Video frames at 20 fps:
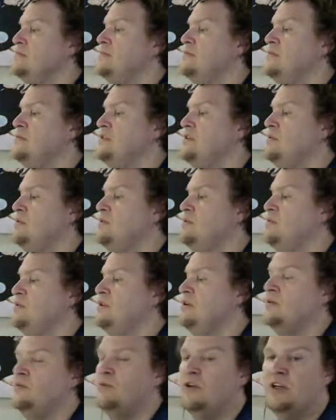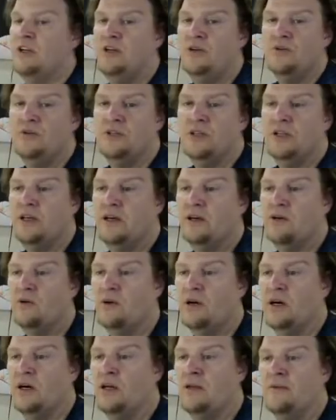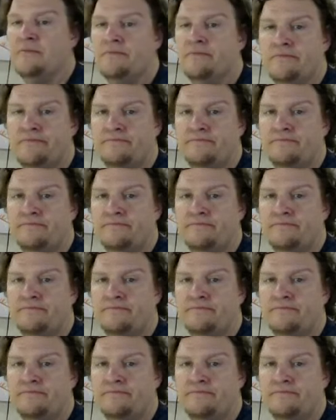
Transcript: So we're gonna use a Lego gun.